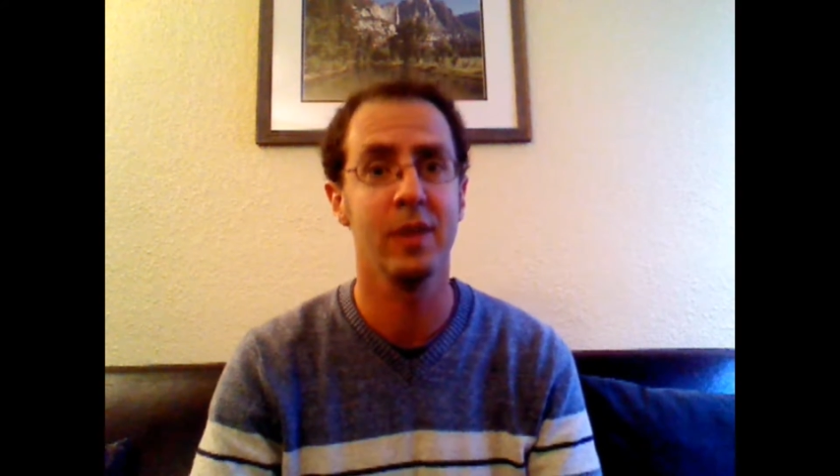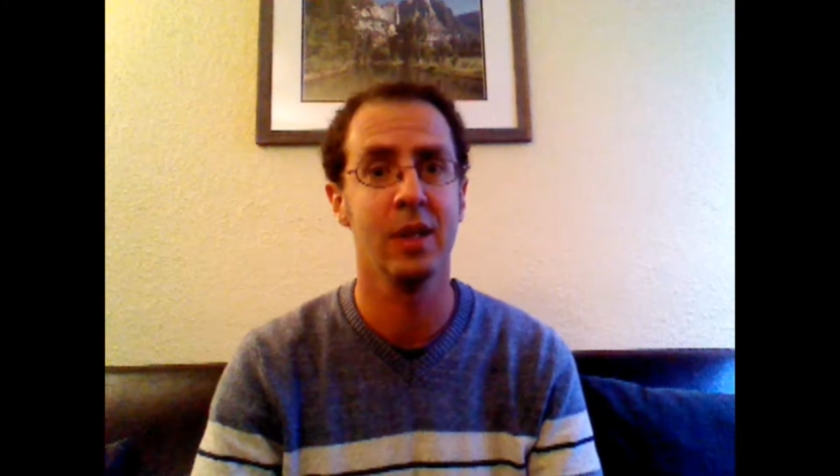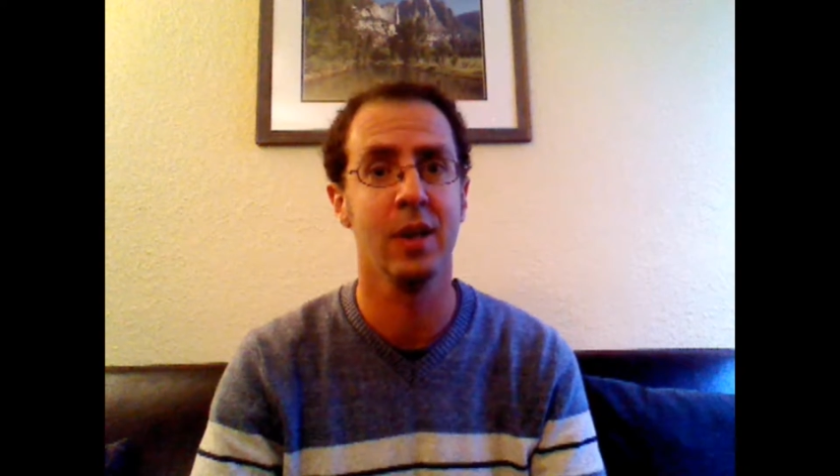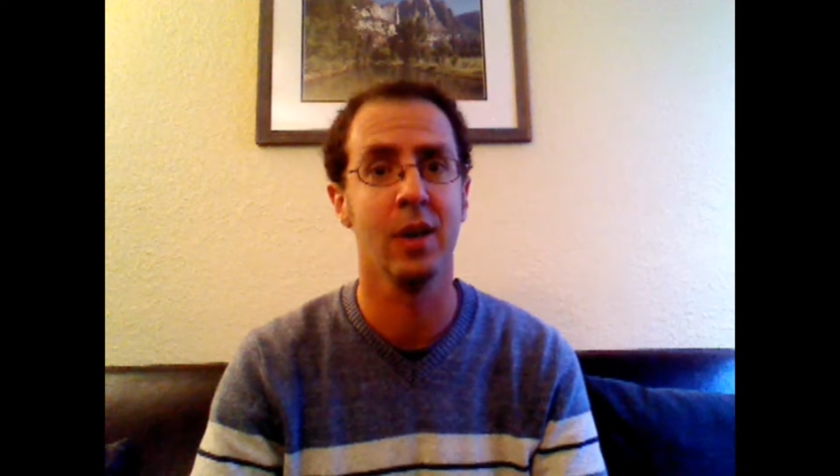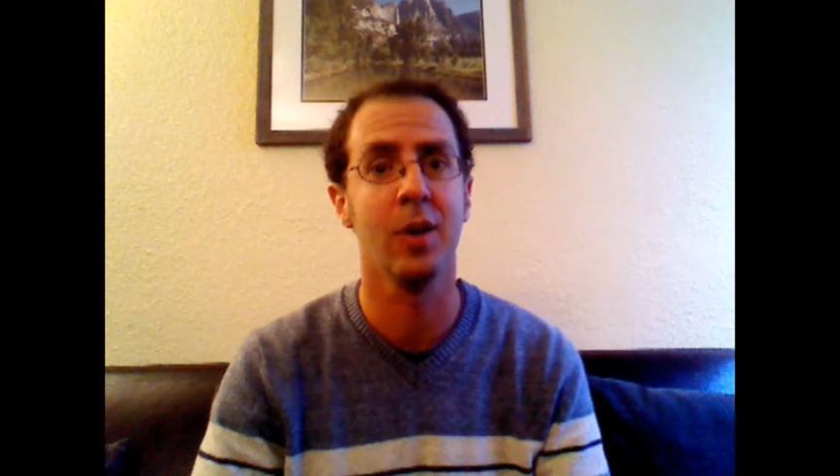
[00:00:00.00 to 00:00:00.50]

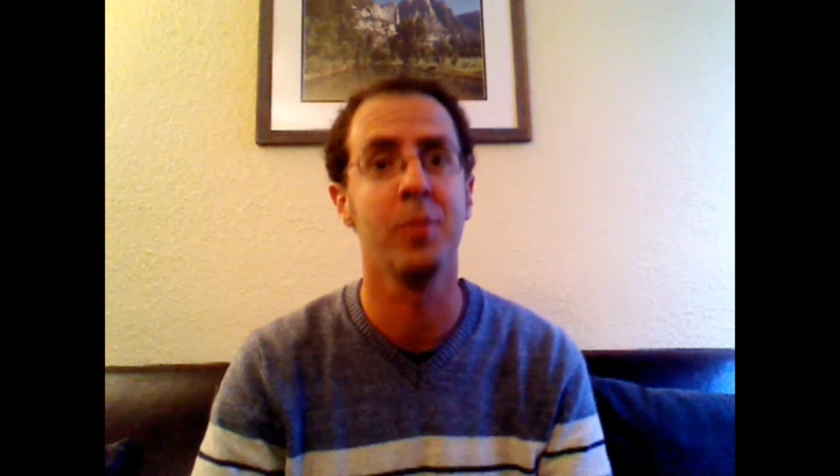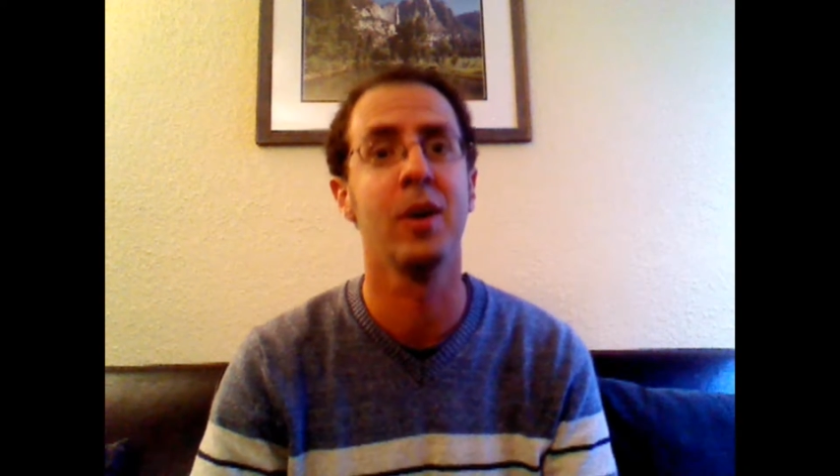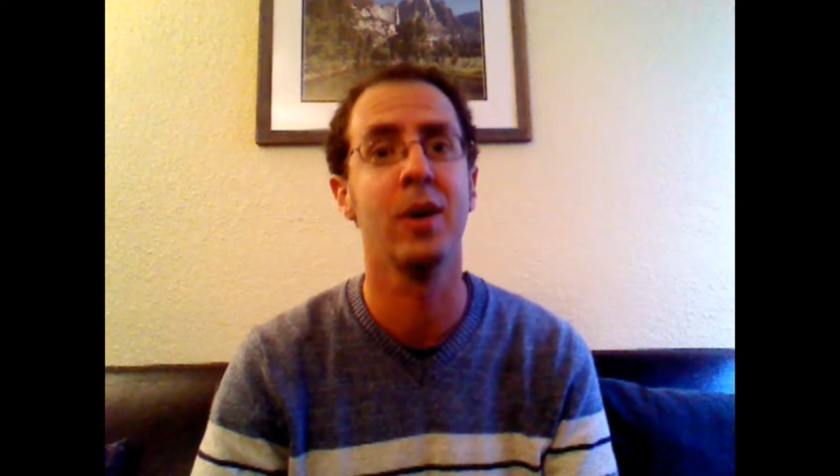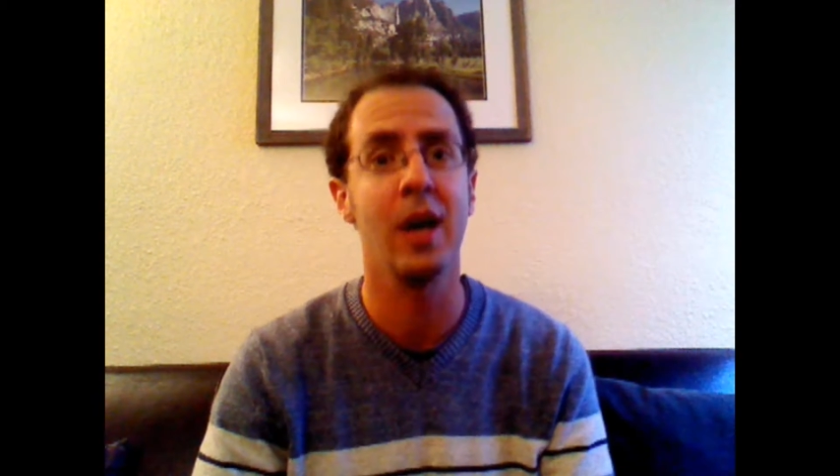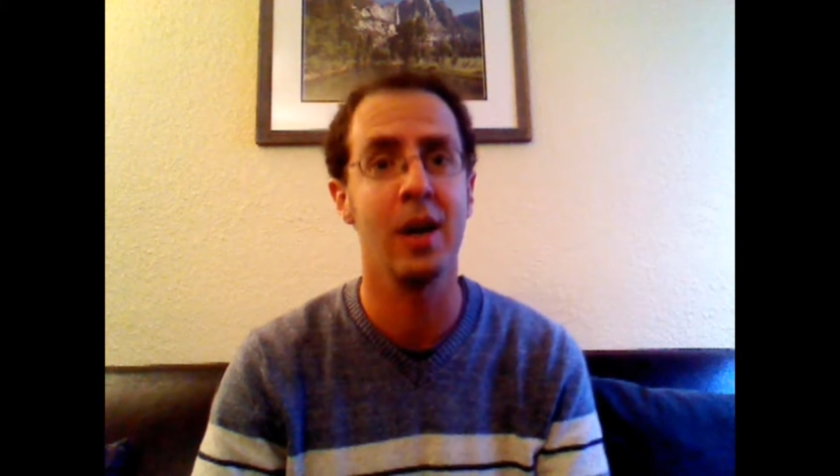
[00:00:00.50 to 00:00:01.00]
I'm going
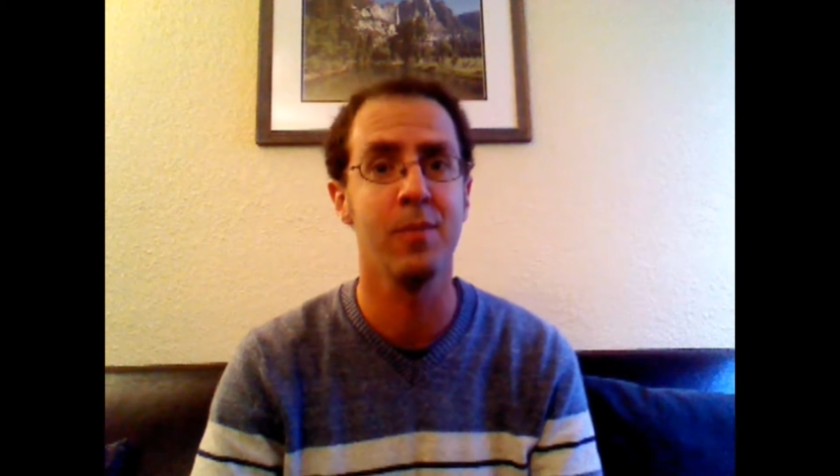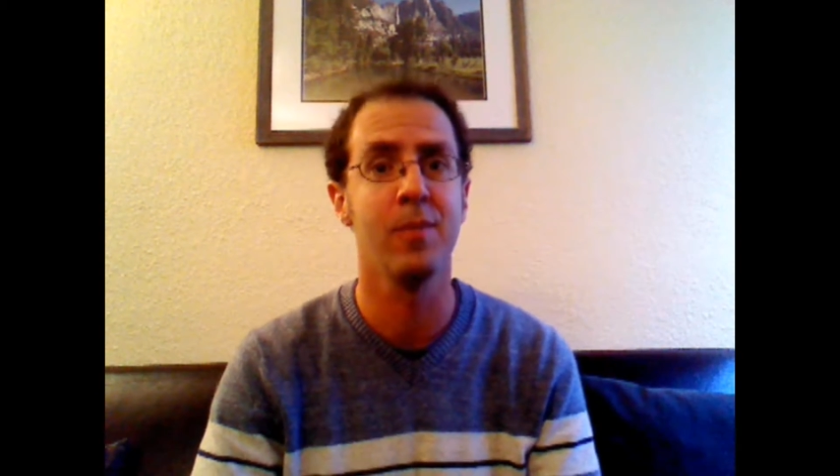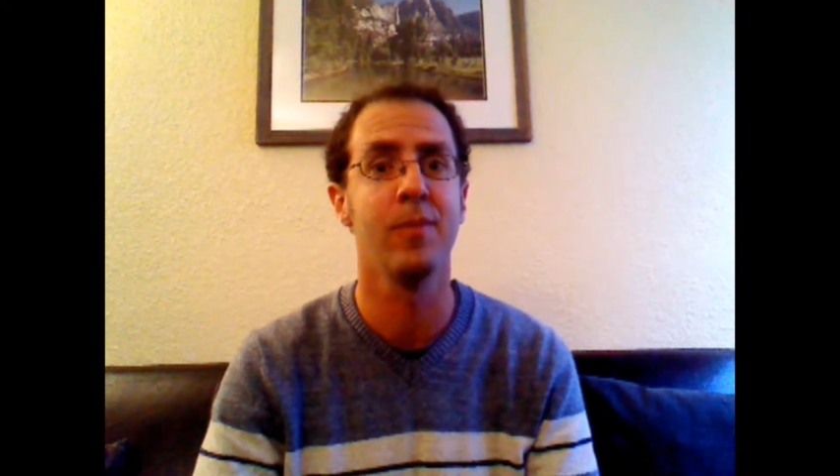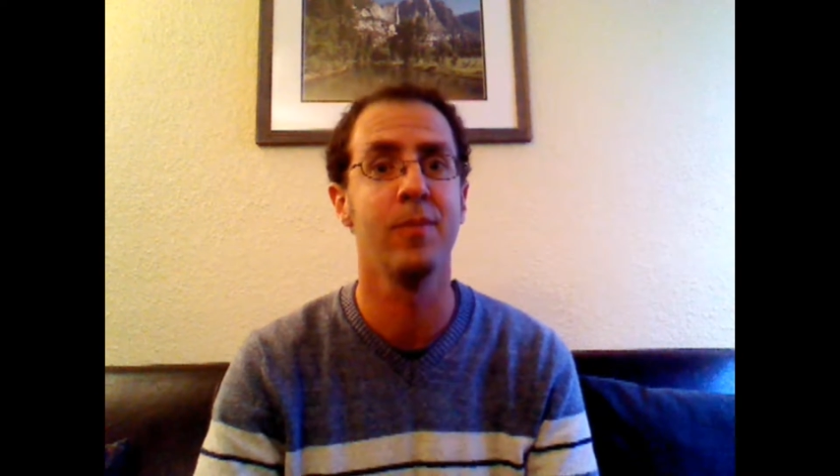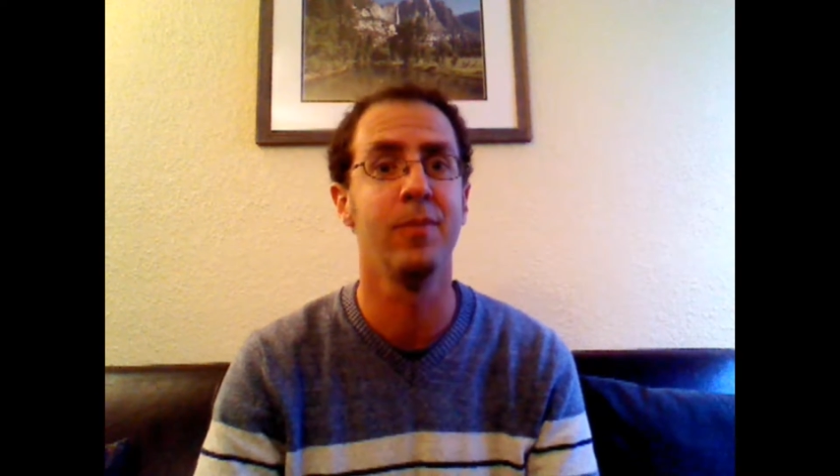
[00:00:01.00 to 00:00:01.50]
to kind of
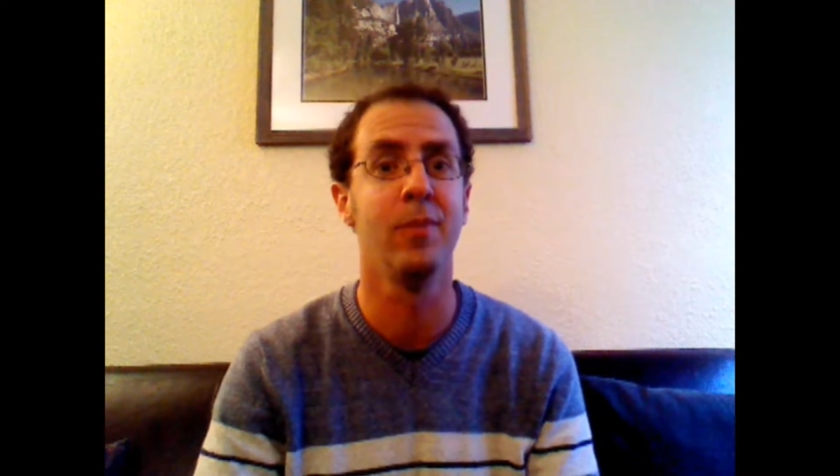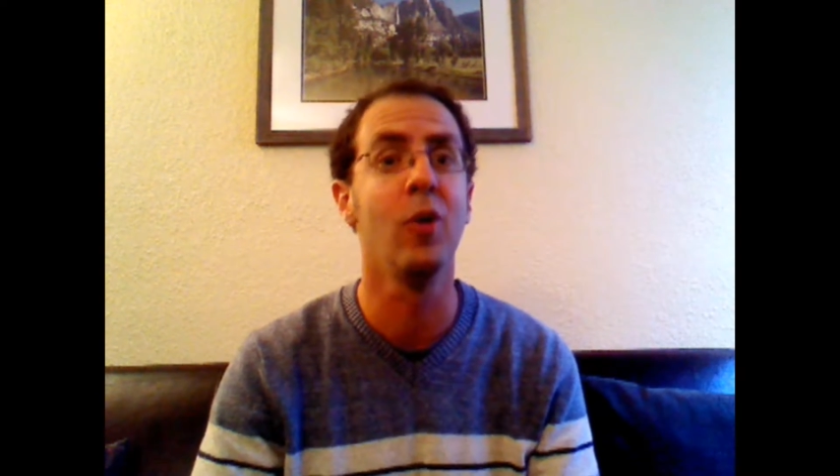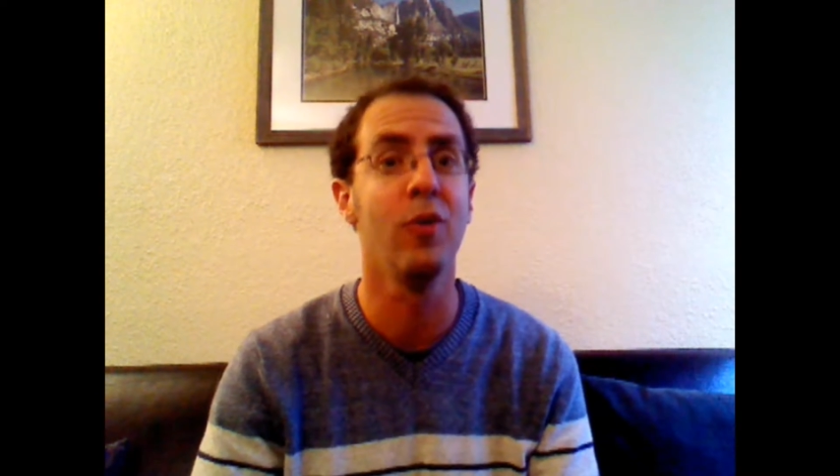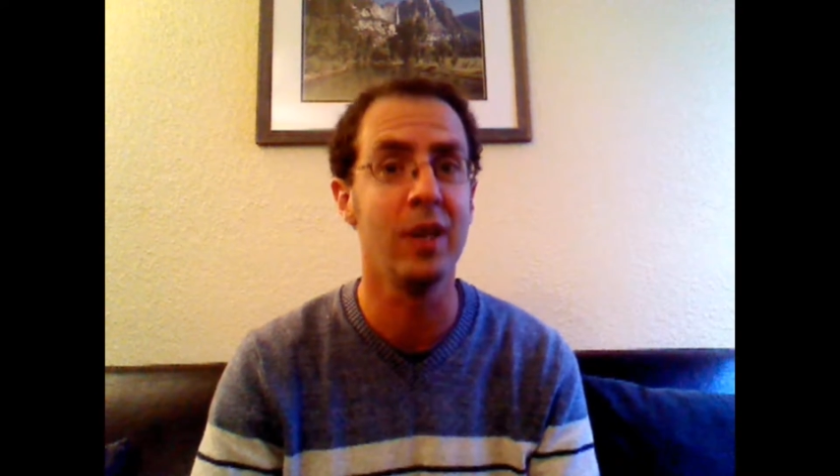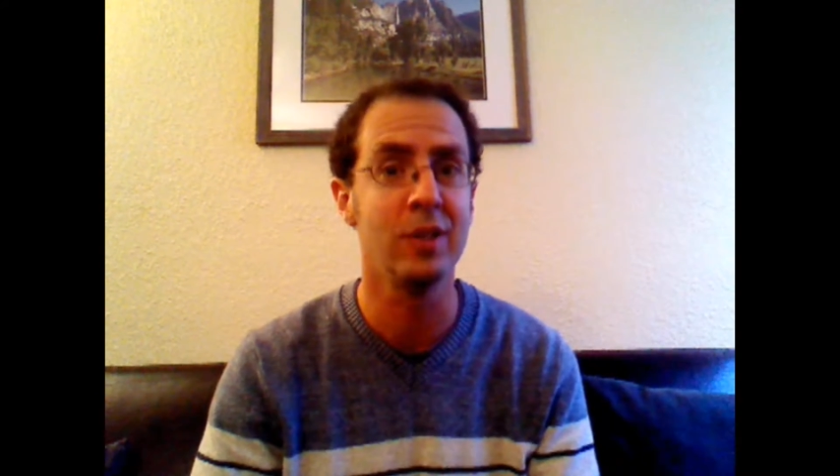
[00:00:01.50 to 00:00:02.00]

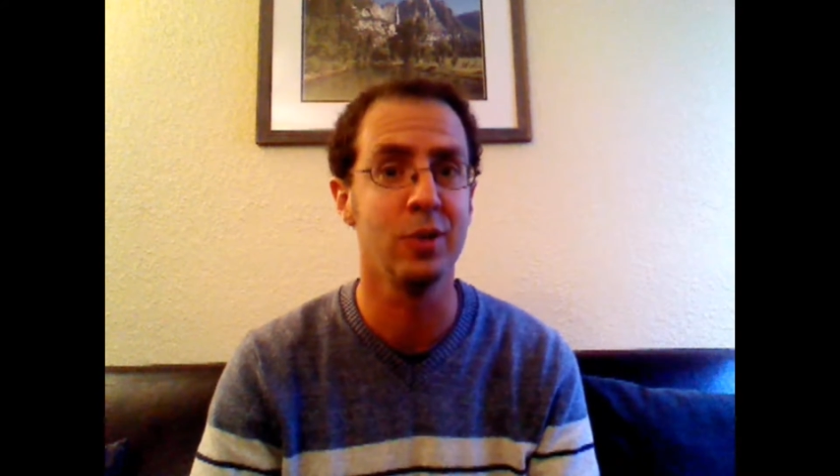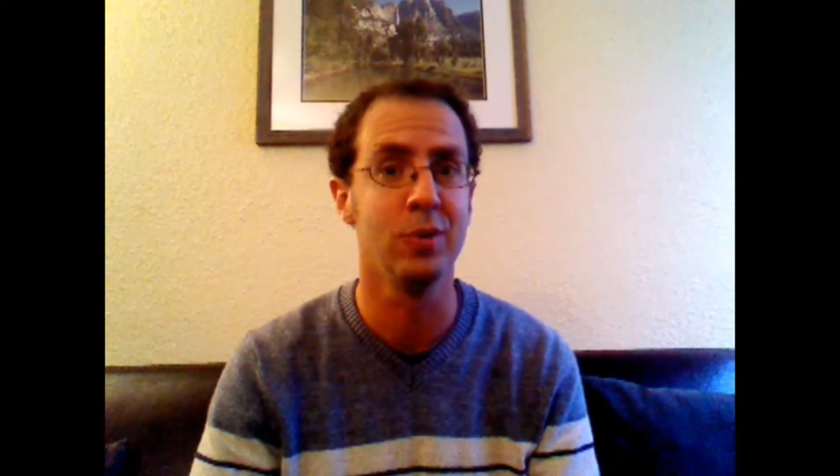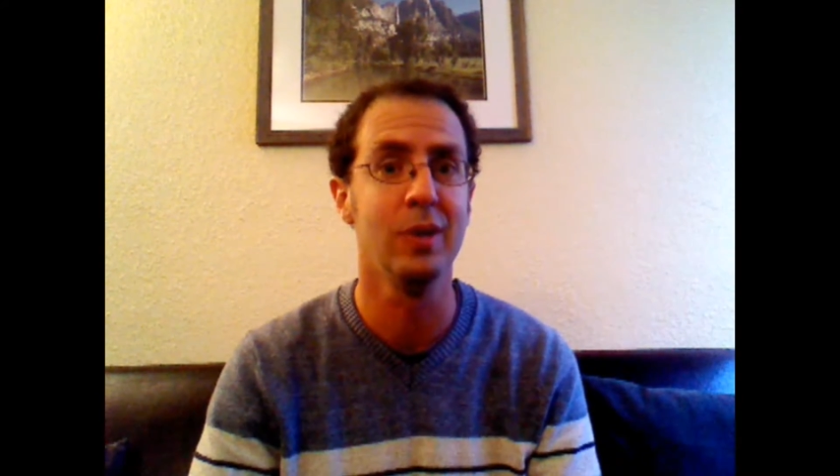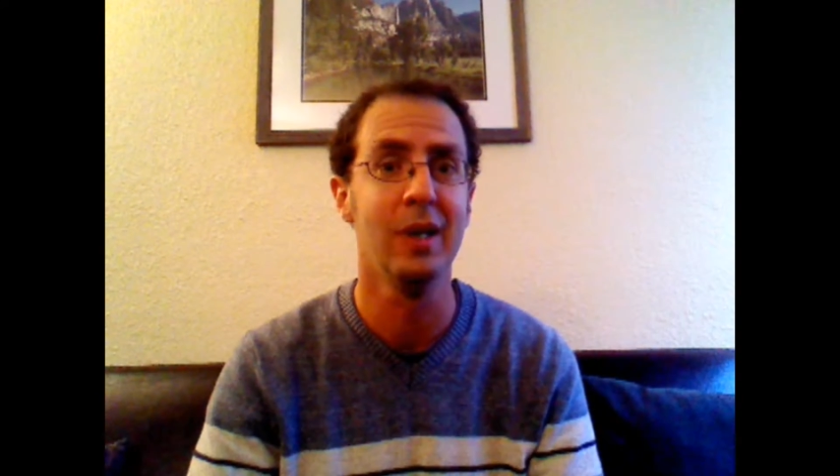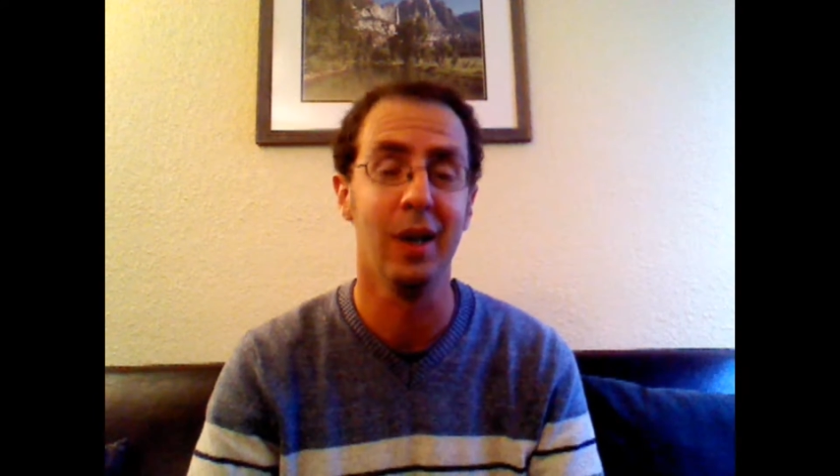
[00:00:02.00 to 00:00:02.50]
motivate you,